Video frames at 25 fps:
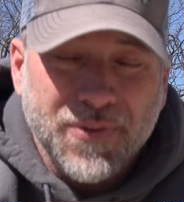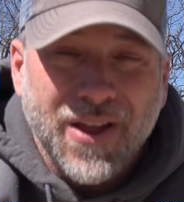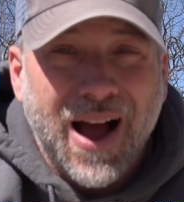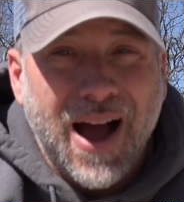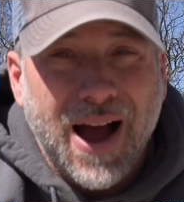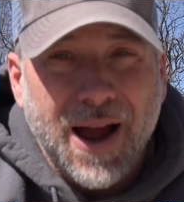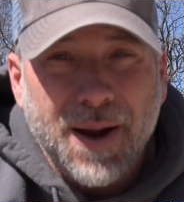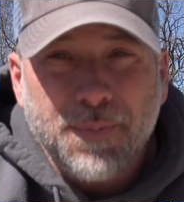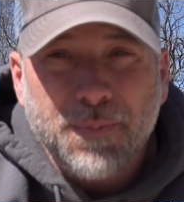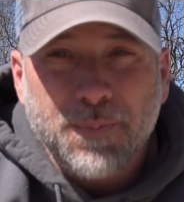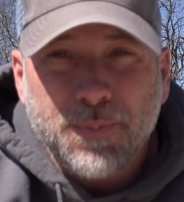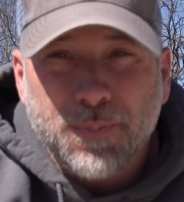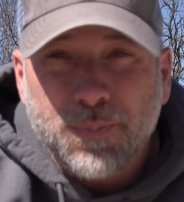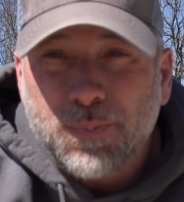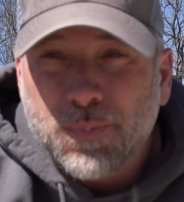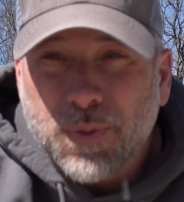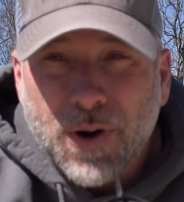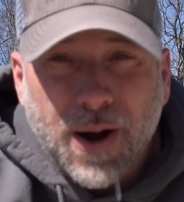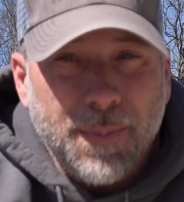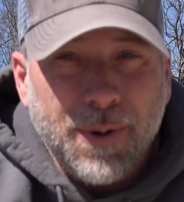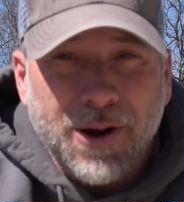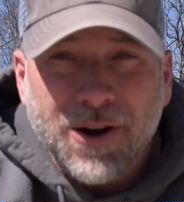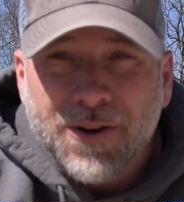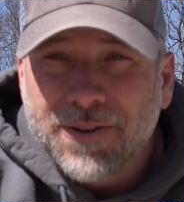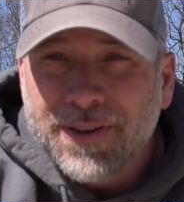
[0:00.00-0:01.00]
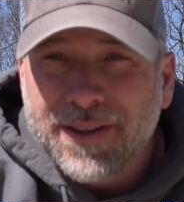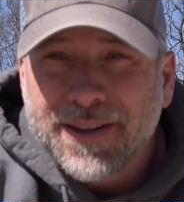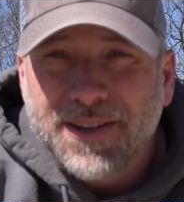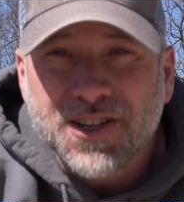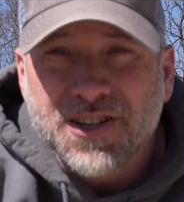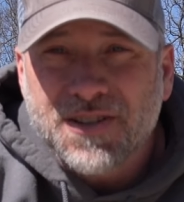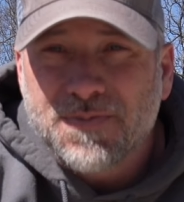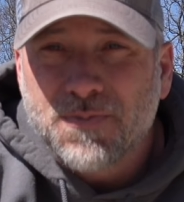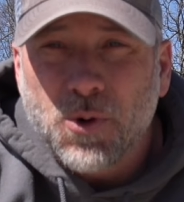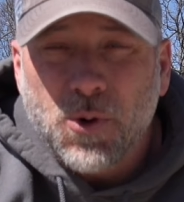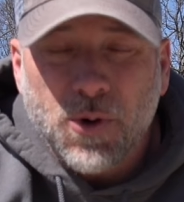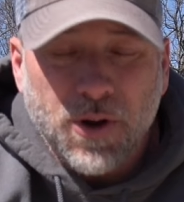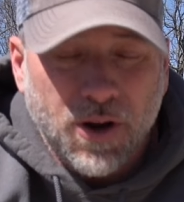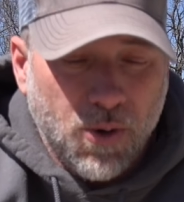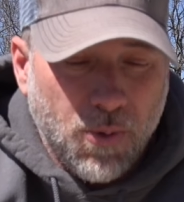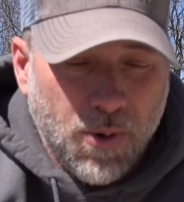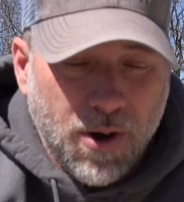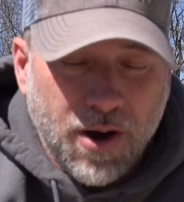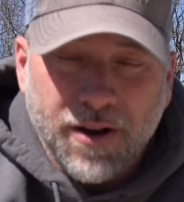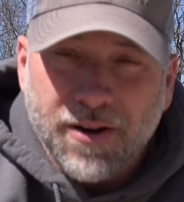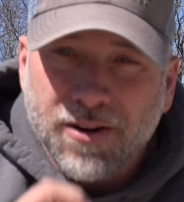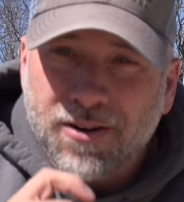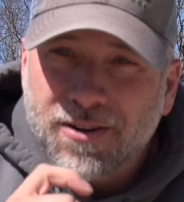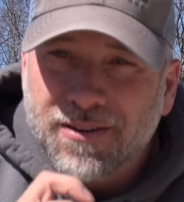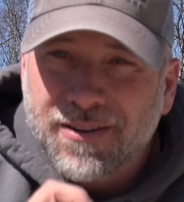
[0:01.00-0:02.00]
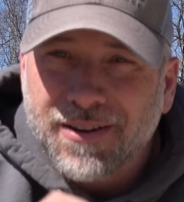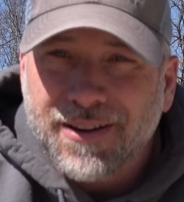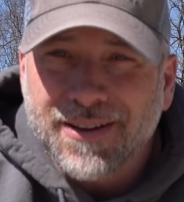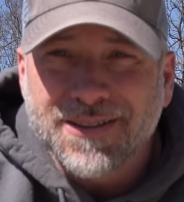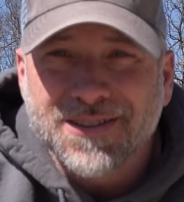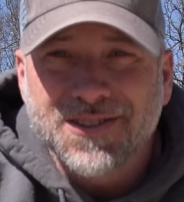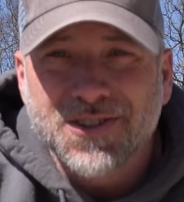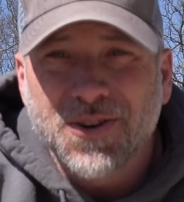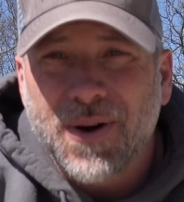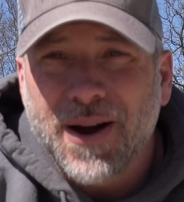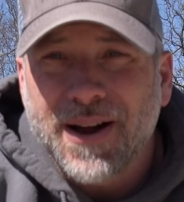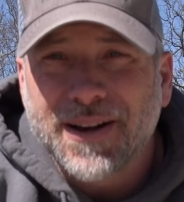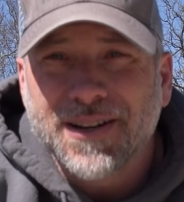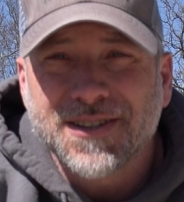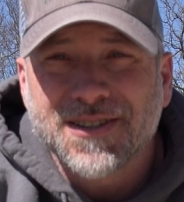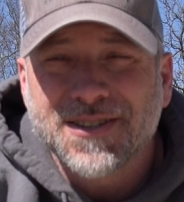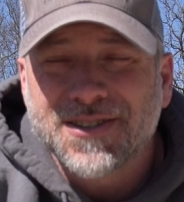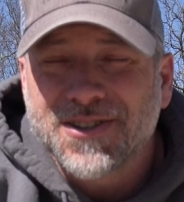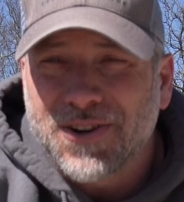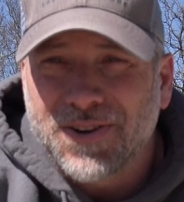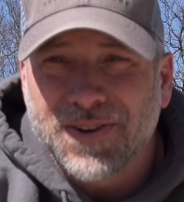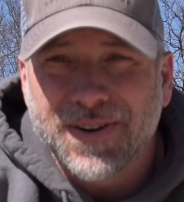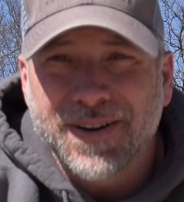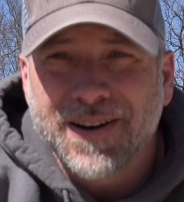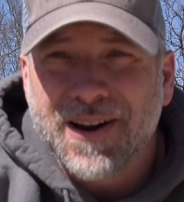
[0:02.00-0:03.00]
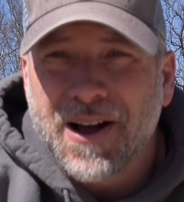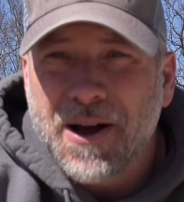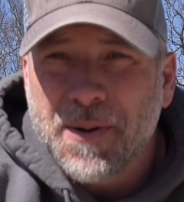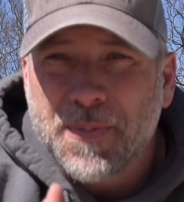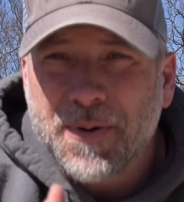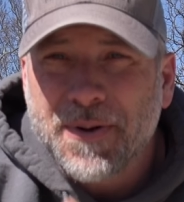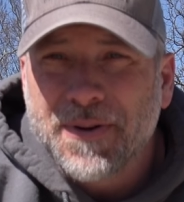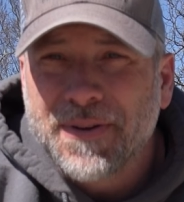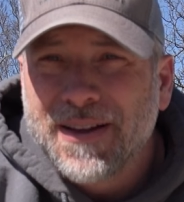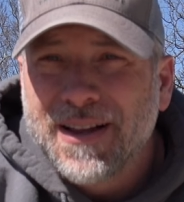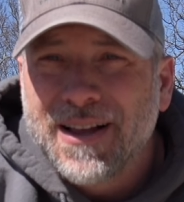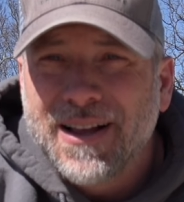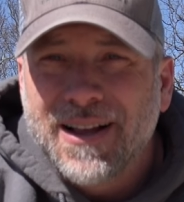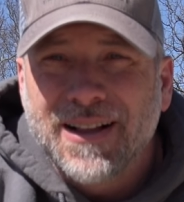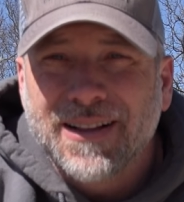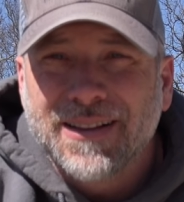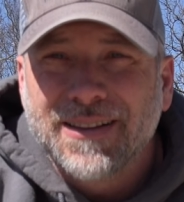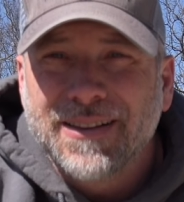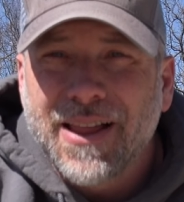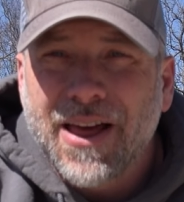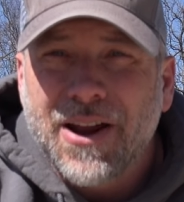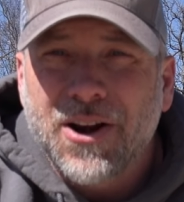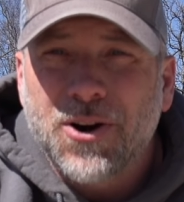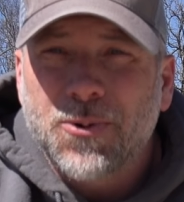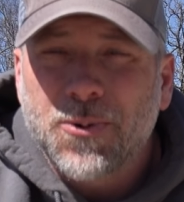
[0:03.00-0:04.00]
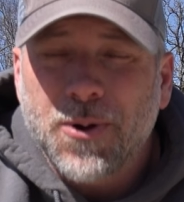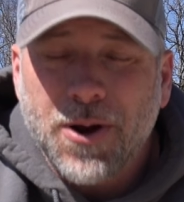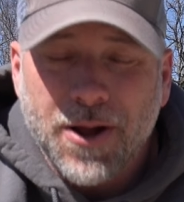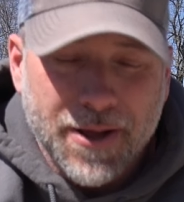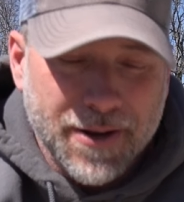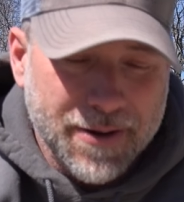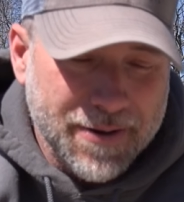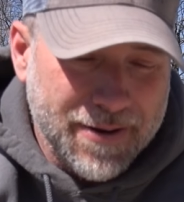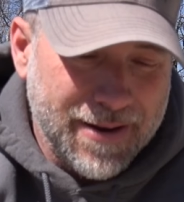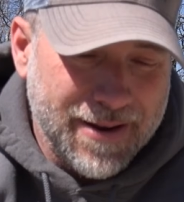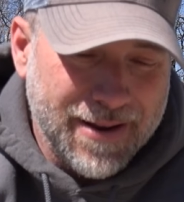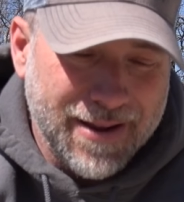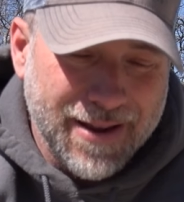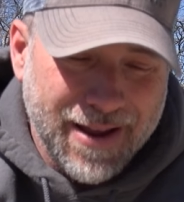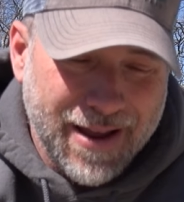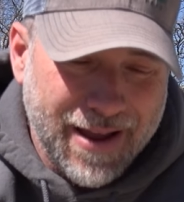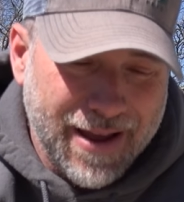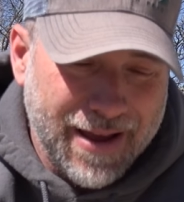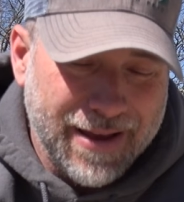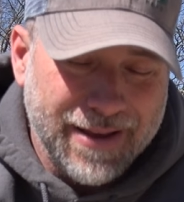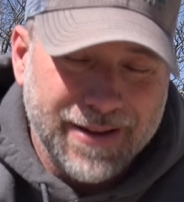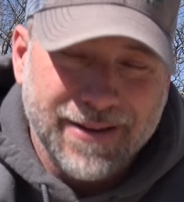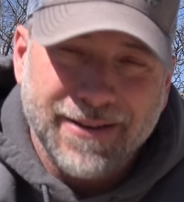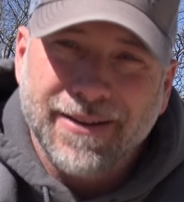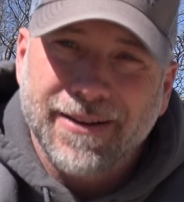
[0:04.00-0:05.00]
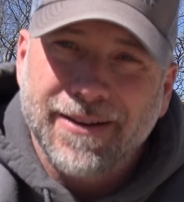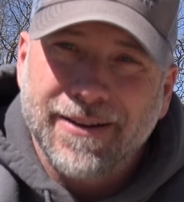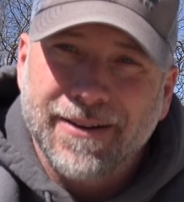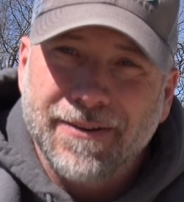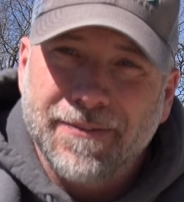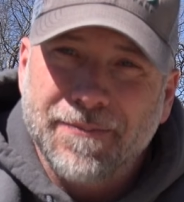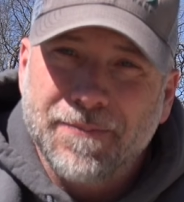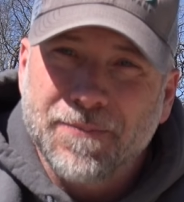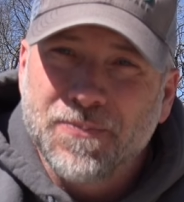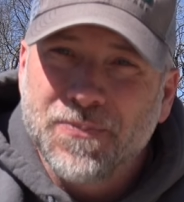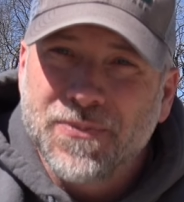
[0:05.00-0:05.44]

I primarily just boil water, and so I just turn it up, let her run, and uh,